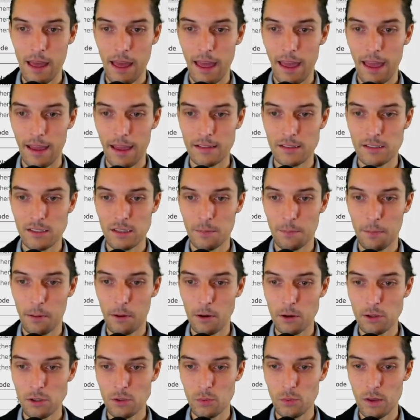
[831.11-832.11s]
And
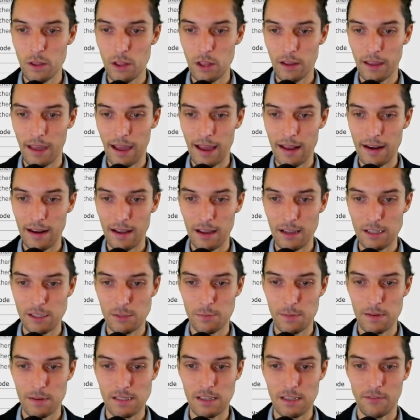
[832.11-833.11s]
suppose we look at a
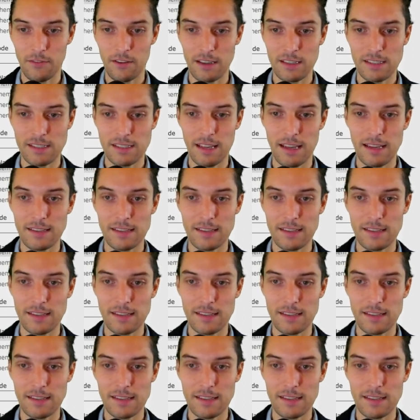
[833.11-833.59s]
specific state.